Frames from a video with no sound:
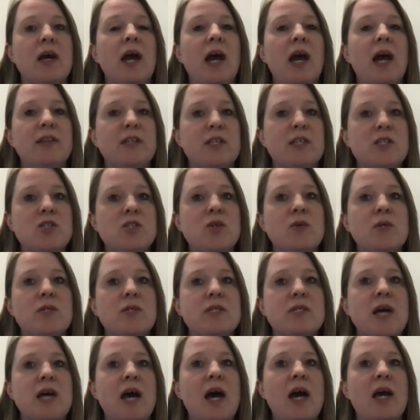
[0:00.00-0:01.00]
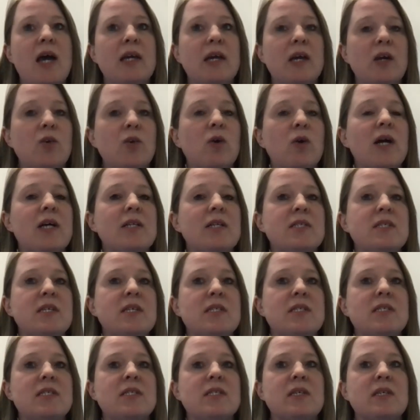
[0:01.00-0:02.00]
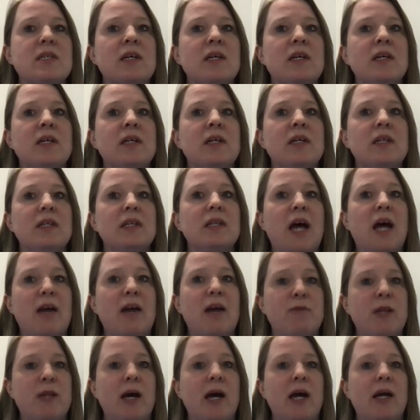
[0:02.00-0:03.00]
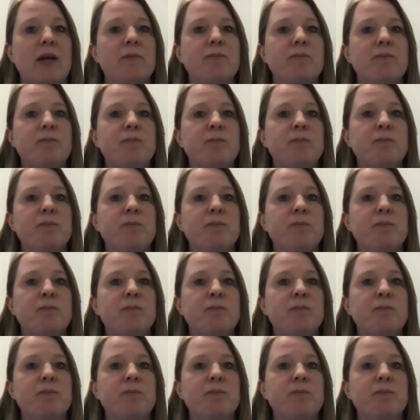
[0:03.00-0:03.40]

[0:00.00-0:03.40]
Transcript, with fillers: at the Suicide and Crisis Lifeline.